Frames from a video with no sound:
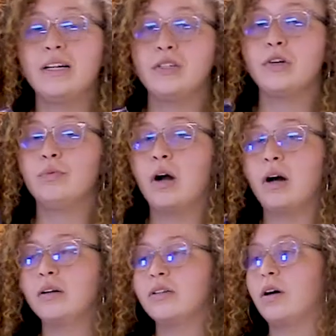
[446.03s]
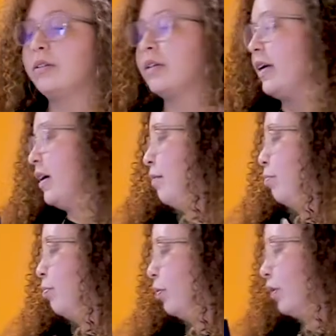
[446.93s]
is your rock salt
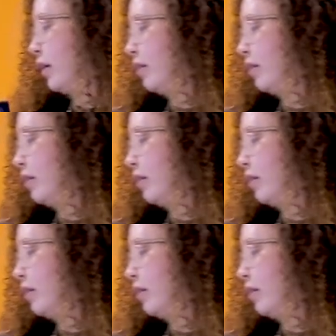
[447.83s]
important?